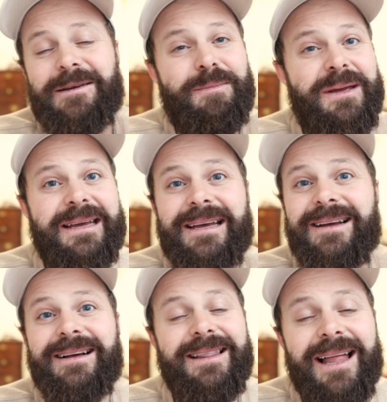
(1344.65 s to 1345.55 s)
big
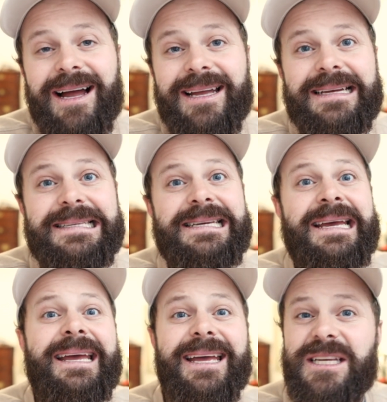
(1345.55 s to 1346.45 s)
clients
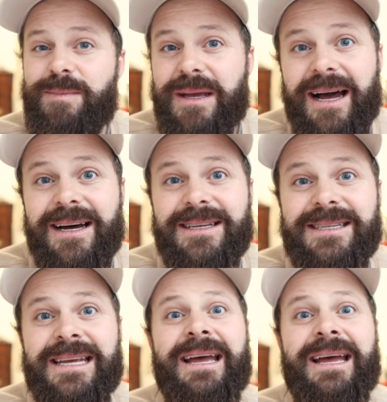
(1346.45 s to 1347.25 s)
is because